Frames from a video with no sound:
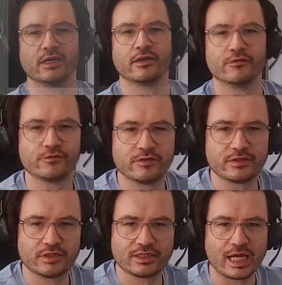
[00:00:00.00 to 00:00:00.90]
of
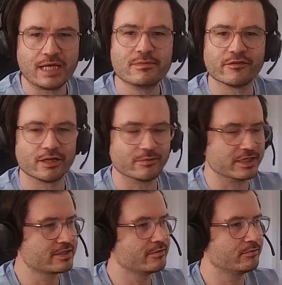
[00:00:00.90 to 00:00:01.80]
game
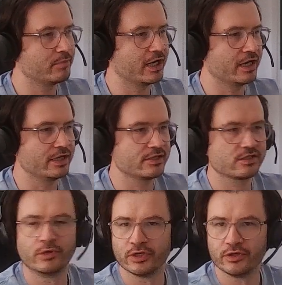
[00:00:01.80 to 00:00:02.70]
development by
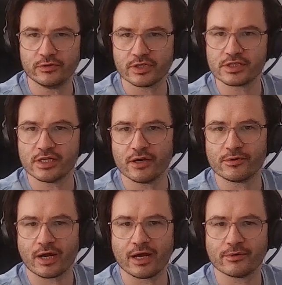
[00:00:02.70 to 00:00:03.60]
someone who doesn't
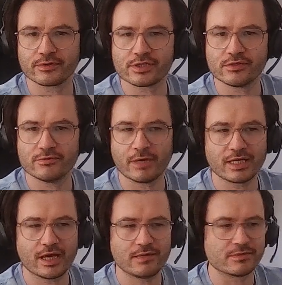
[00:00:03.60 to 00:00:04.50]
know how to make
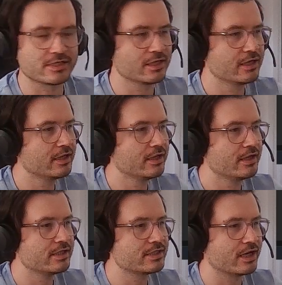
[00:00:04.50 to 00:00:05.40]
games.
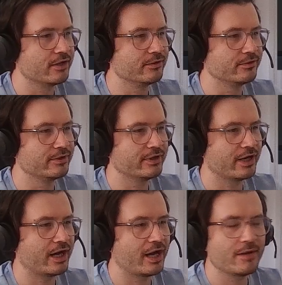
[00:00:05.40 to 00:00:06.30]
So,
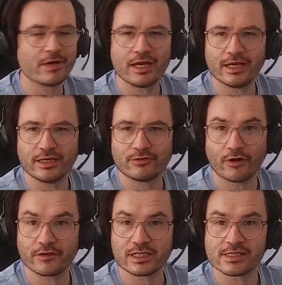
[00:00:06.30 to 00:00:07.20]
I'm a
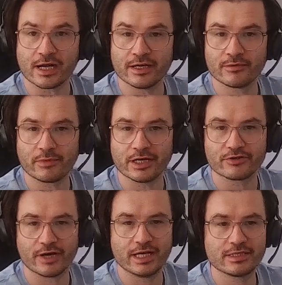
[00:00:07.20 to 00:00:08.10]
graphic designer by
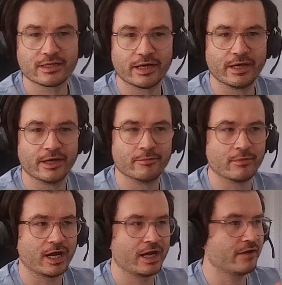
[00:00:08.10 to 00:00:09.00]
trade.
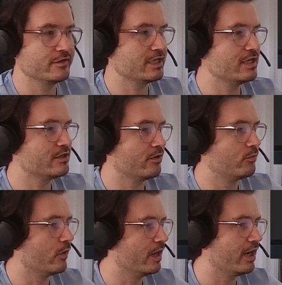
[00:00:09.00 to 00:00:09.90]
I have a day job
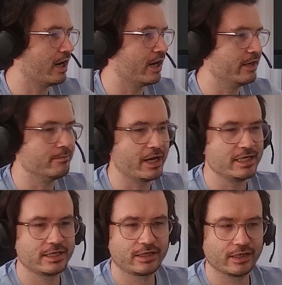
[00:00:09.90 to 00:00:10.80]
where I
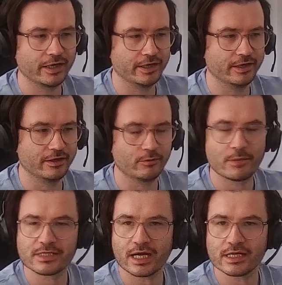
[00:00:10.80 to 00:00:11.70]
make
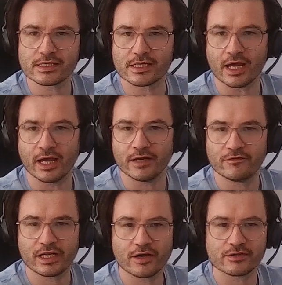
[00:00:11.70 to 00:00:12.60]
websites and
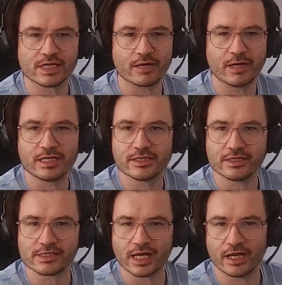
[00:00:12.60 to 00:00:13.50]
videos and
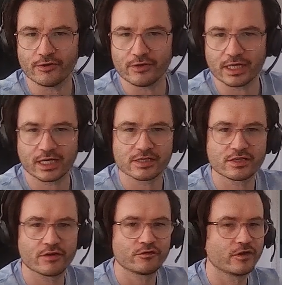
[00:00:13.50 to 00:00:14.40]
animations and all that kind of
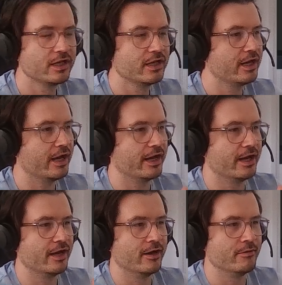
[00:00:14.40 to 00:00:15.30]
stuff.
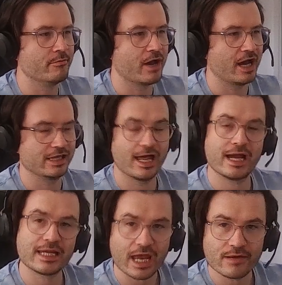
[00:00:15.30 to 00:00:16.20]
I
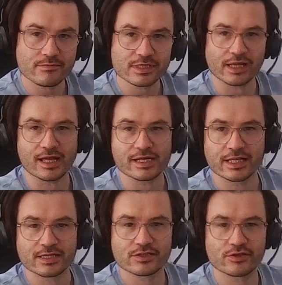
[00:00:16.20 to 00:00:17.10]
like games, I like
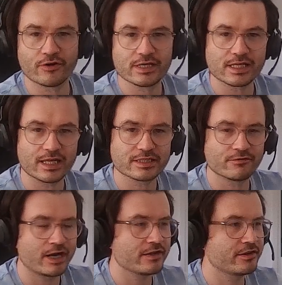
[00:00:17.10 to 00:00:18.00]
telling stories, I like to
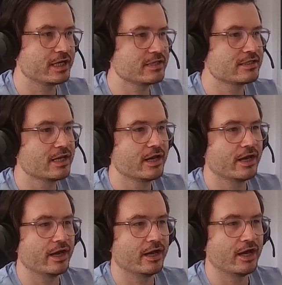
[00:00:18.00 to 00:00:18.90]
write things.
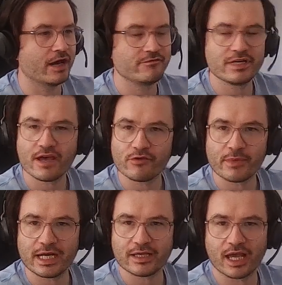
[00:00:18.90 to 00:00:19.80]
I've never
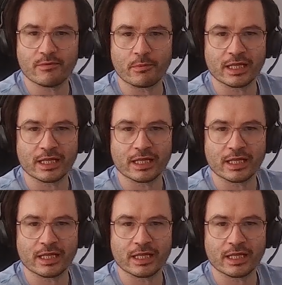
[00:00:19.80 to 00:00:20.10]
made a game in my